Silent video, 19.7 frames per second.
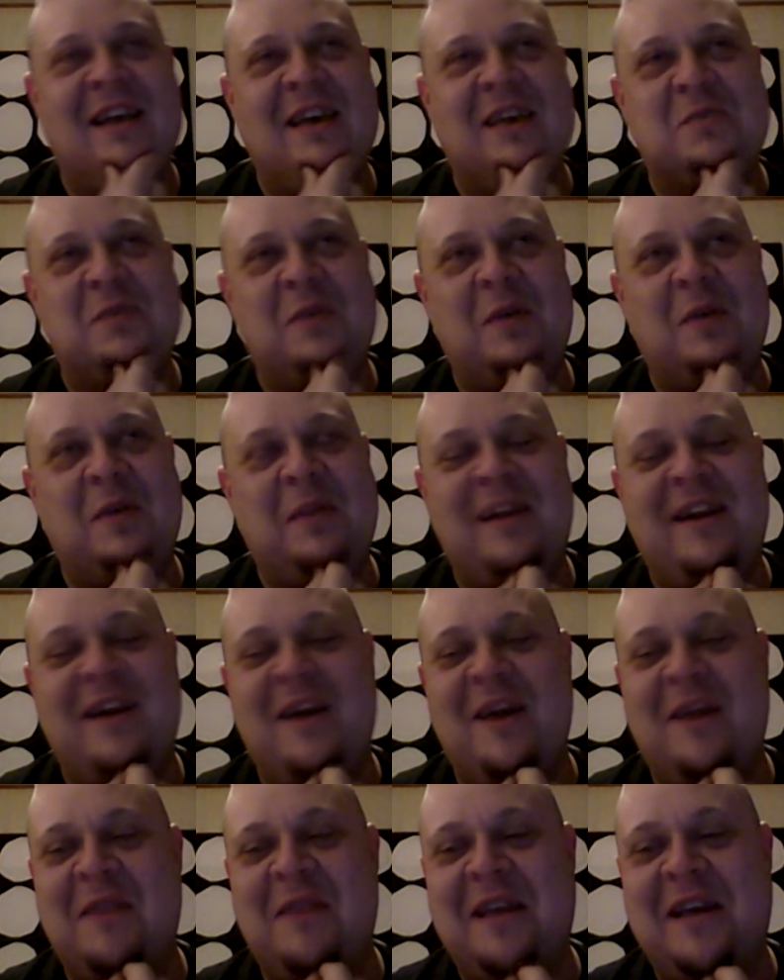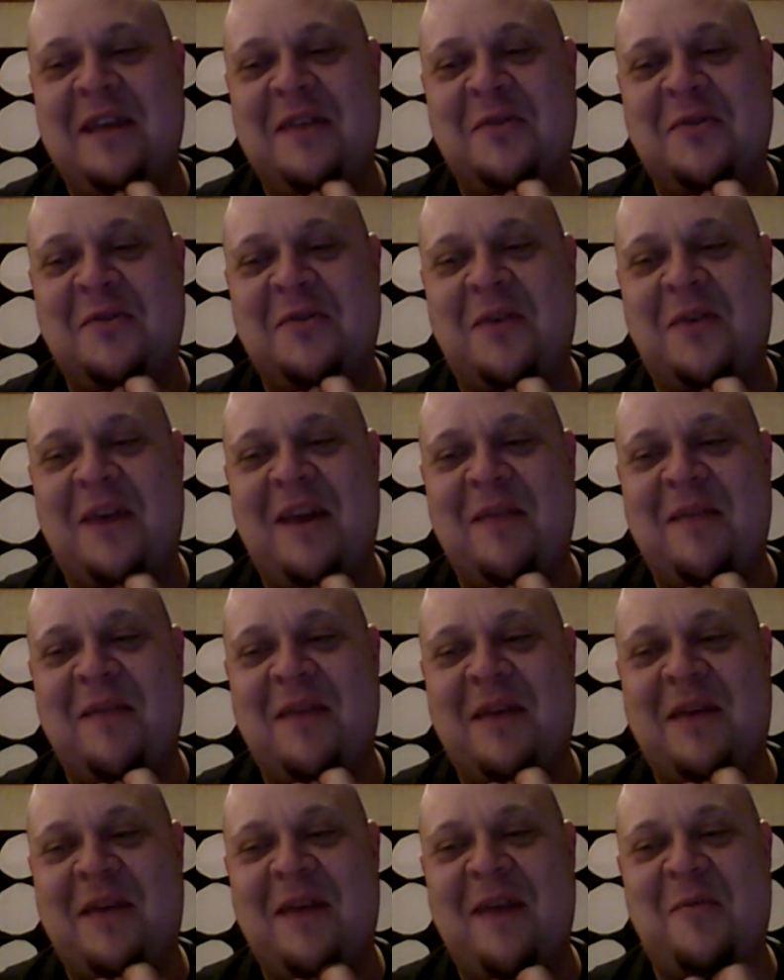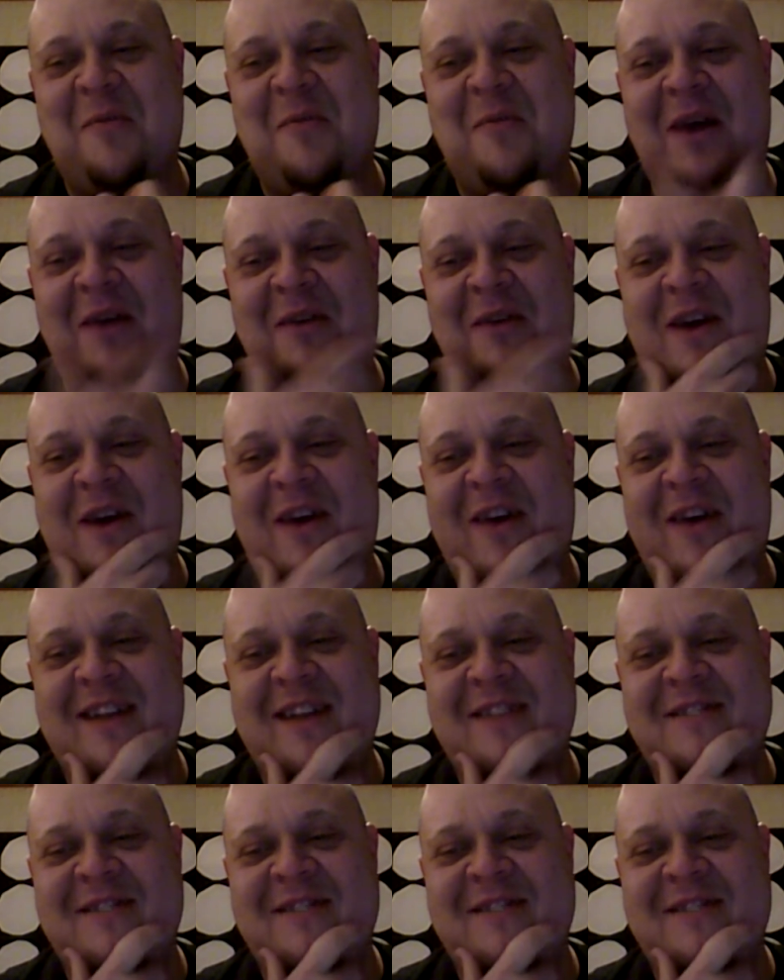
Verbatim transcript: guess we'll be diving into came came around our heads